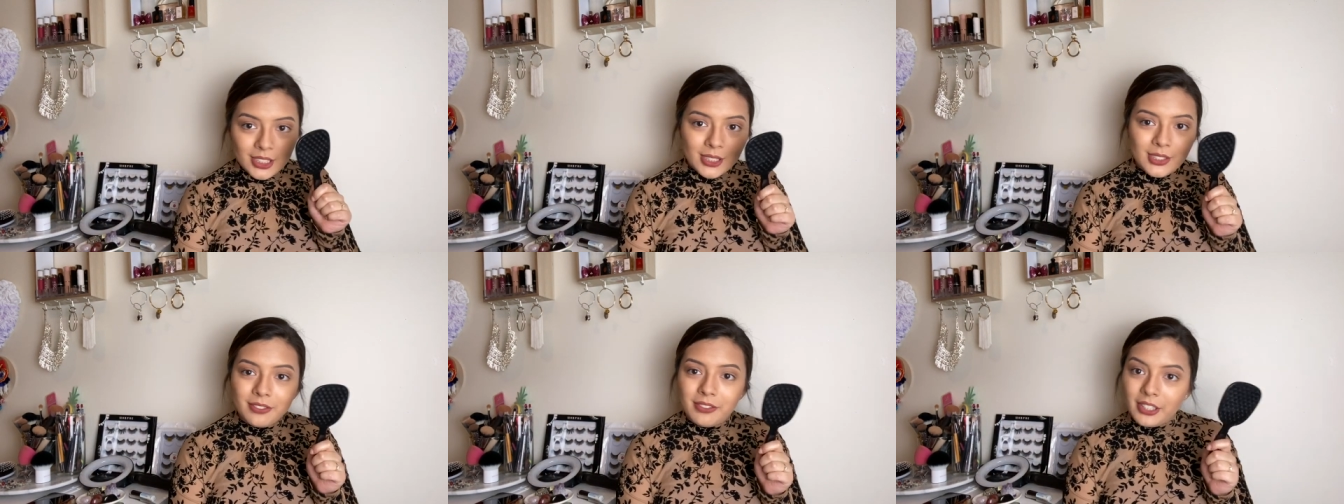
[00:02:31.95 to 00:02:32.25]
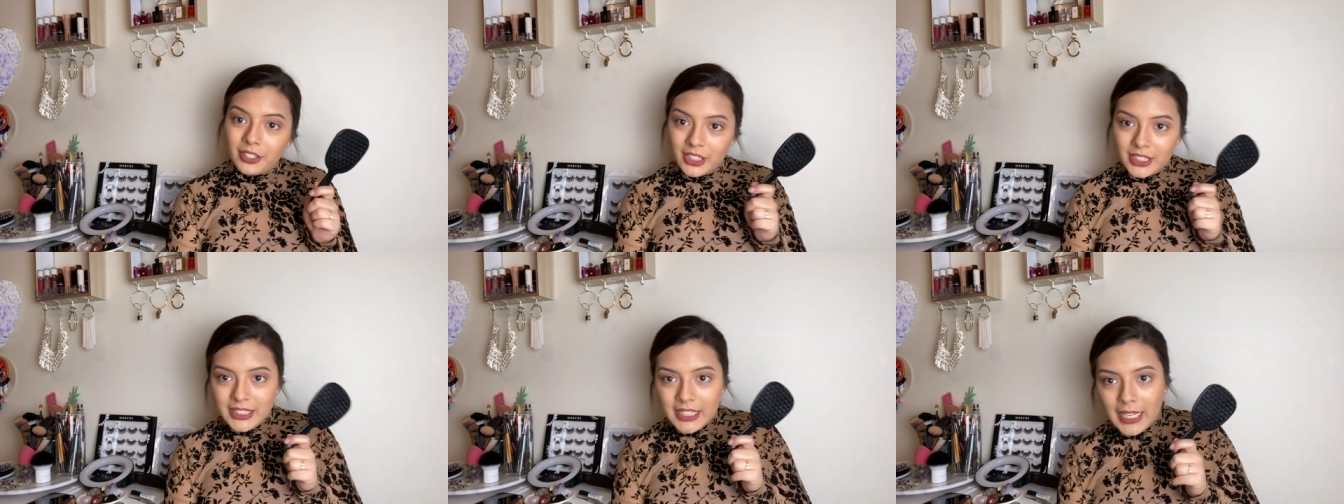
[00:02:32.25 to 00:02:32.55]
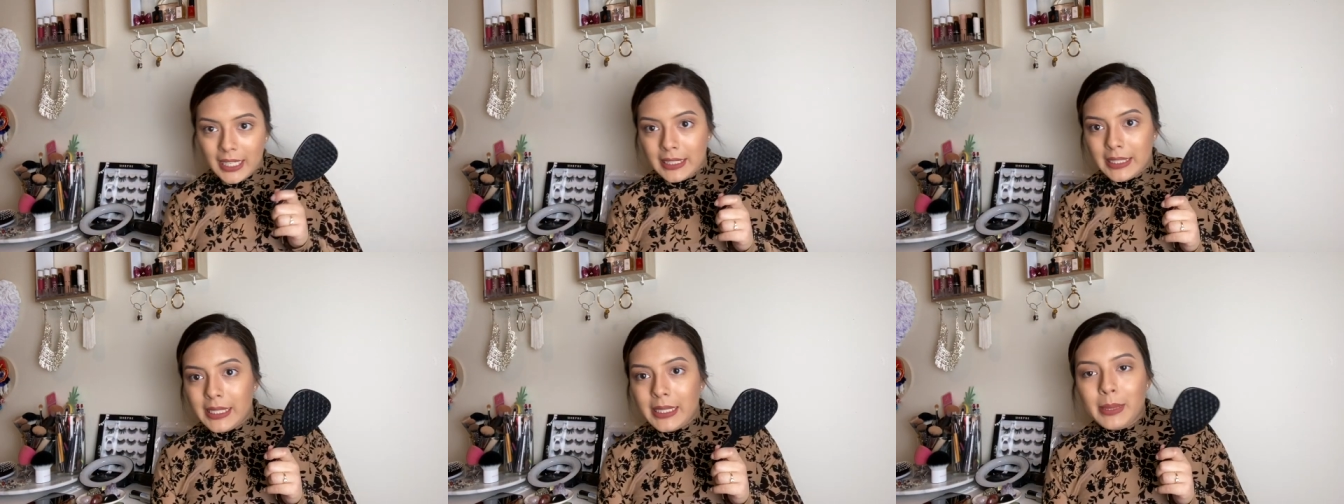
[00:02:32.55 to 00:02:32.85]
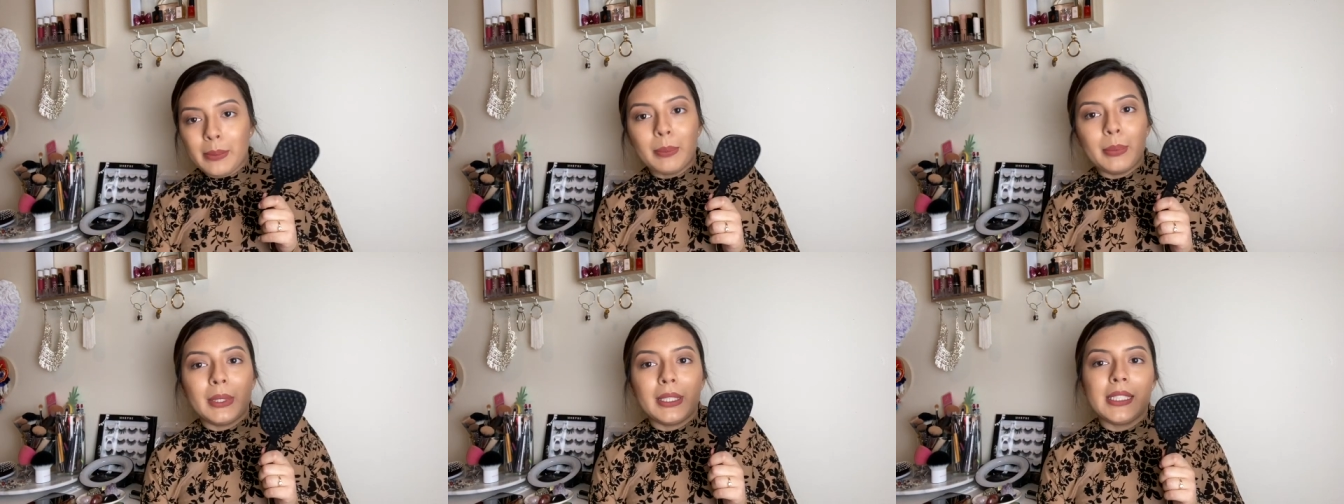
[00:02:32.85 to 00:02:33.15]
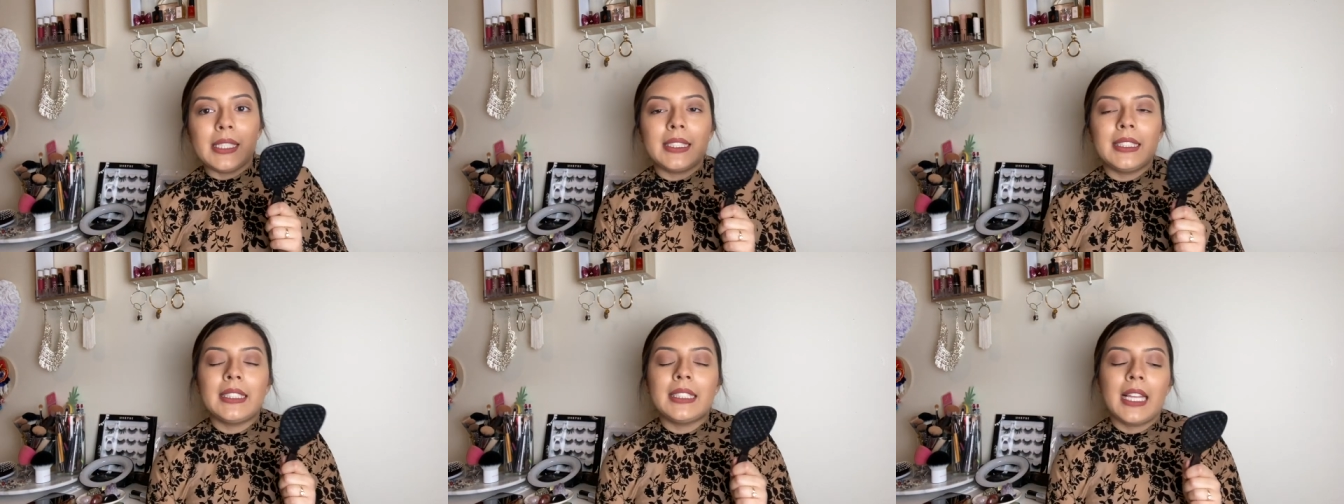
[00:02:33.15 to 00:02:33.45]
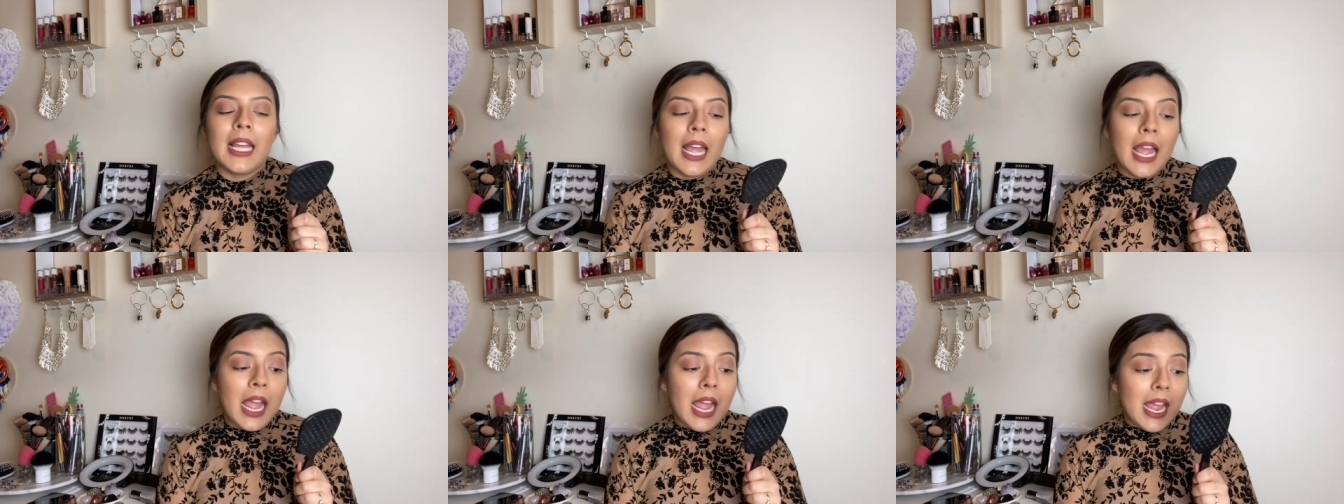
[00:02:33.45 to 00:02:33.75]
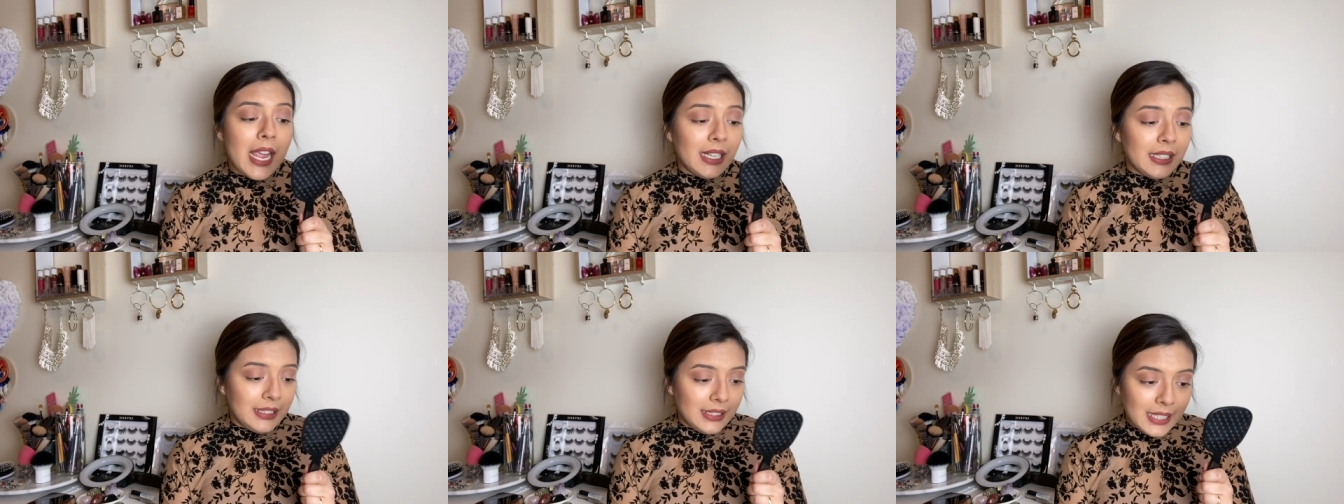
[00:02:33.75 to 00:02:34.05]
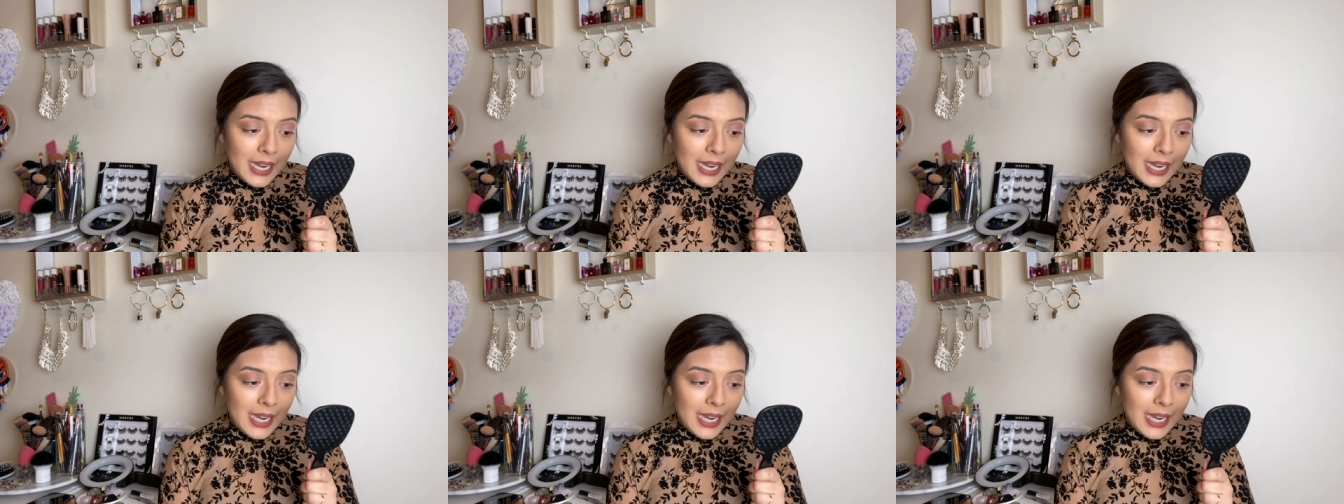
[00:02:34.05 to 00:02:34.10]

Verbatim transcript: It's very tiny, but it's